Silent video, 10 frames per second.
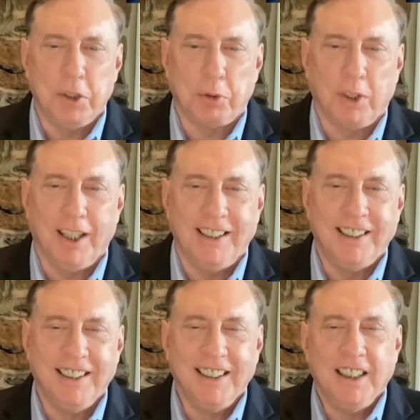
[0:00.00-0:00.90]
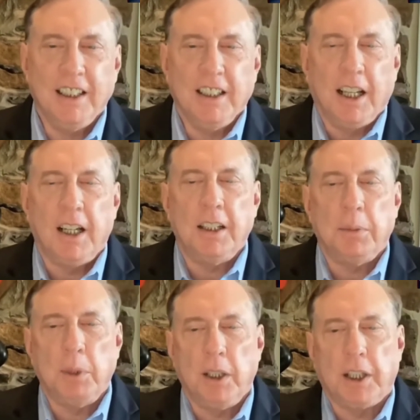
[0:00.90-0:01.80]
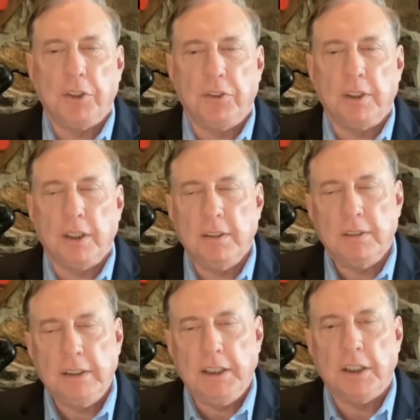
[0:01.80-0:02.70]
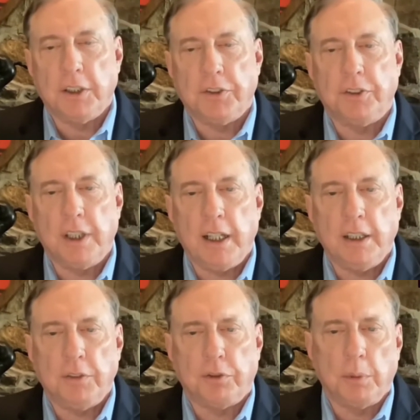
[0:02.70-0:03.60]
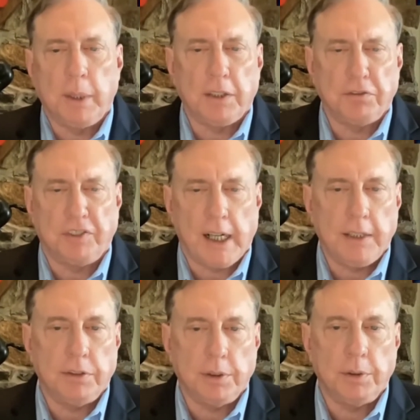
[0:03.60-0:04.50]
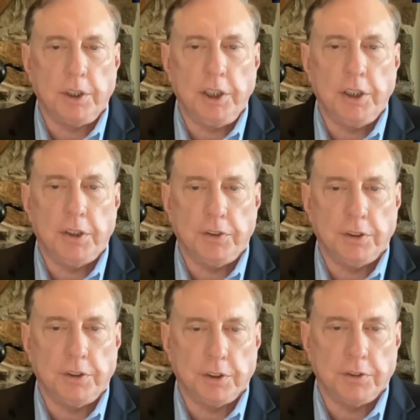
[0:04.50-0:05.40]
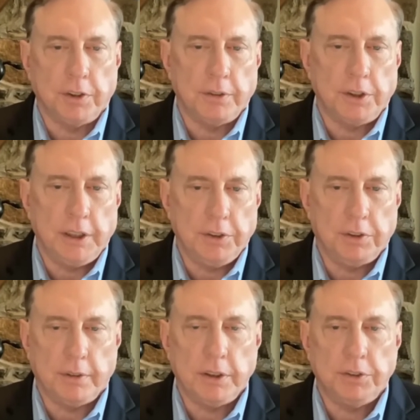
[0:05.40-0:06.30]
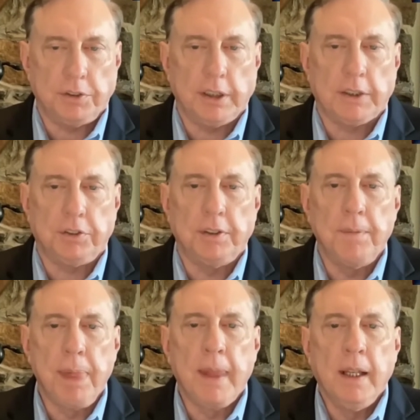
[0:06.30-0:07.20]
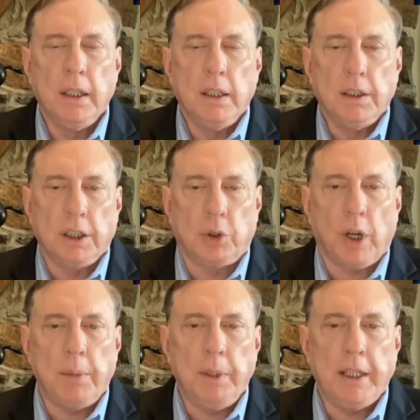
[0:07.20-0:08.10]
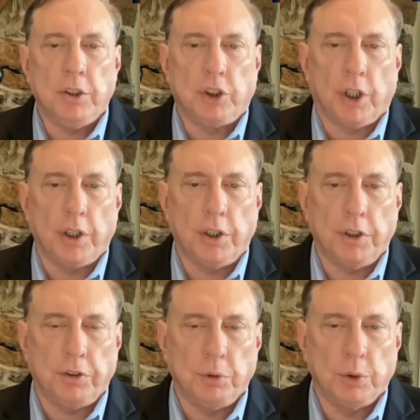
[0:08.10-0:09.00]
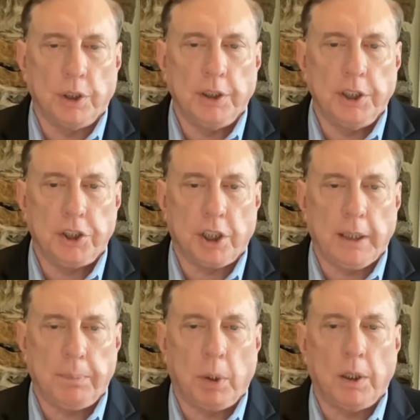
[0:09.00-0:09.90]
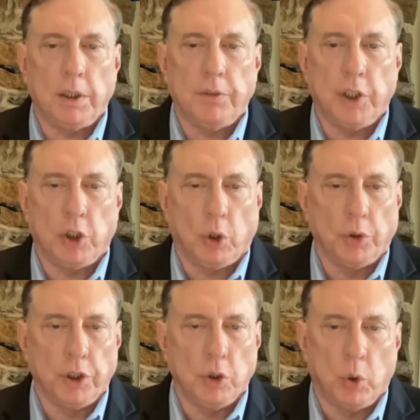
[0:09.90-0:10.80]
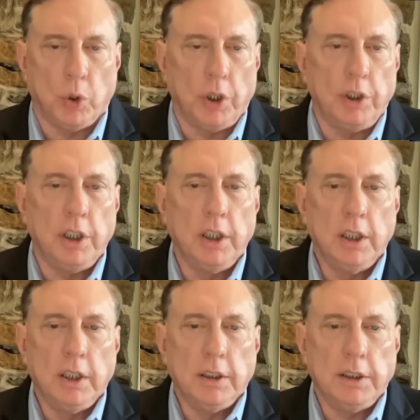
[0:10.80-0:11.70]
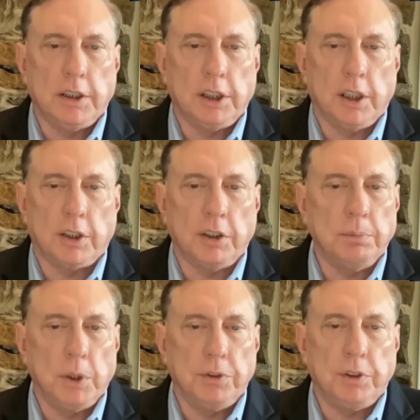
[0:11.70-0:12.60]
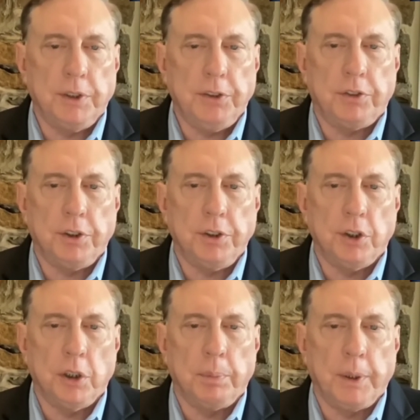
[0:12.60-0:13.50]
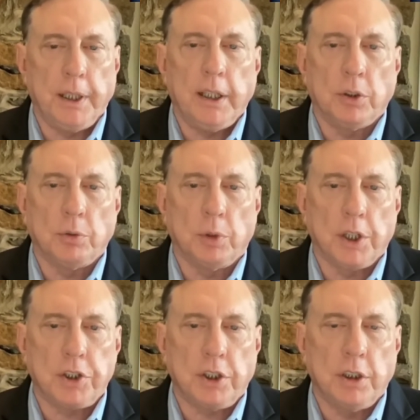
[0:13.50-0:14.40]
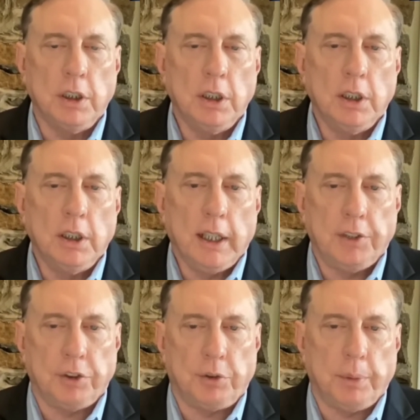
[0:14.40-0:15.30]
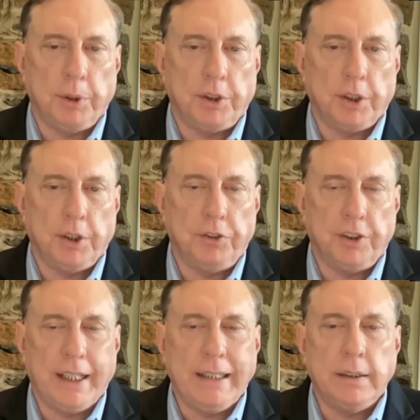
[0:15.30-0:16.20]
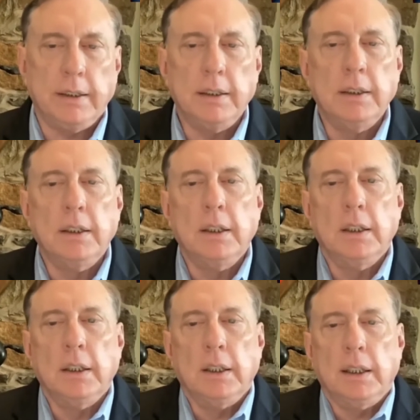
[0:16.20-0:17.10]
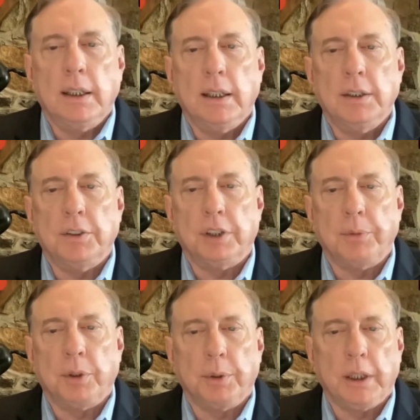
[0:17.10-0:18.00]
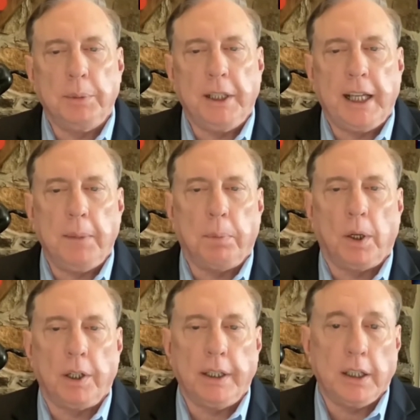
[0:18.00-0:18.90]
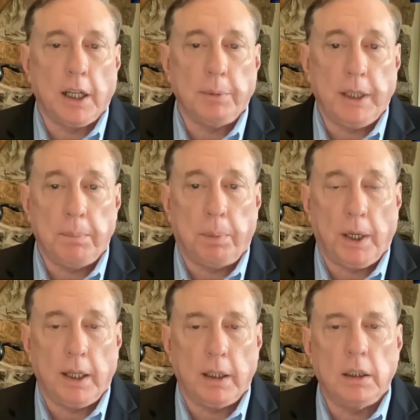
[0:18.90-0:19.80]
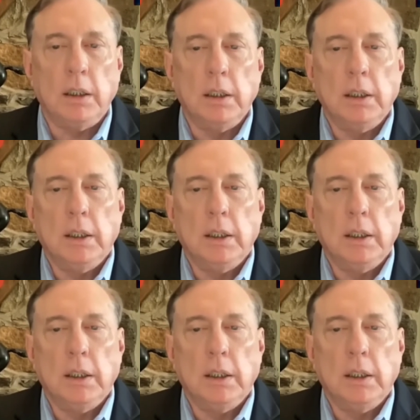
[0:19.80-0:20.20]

That's right. Americans need to understand that for about 500 years until 1776, the Crimean Tartars, who were initially part of the Golden Horde that conquered most of Eastern Europe and held Russia as a tributary state, and subsequently became part of the Ottoman Empire,